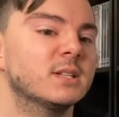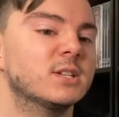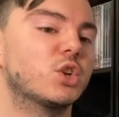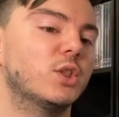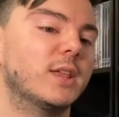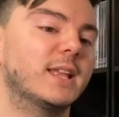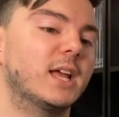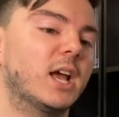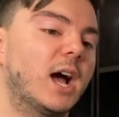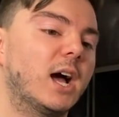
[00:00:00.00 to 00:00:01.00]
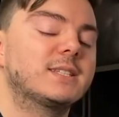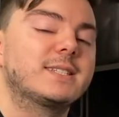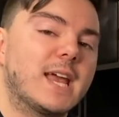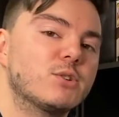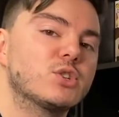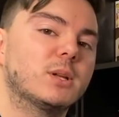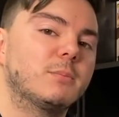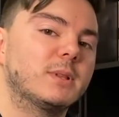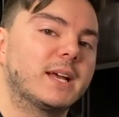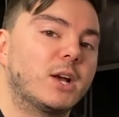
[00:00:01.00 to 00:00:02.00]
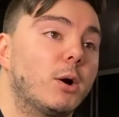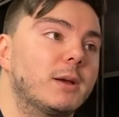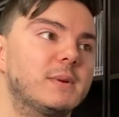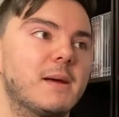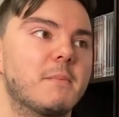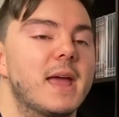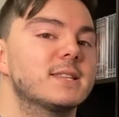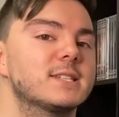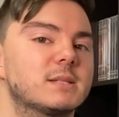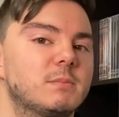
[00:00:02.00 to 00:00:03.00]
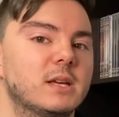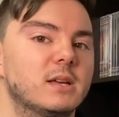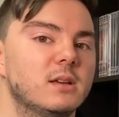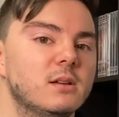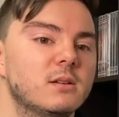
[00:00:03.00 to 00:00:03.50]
So then Sarah's gonna be like, oh, him, he abandoned me.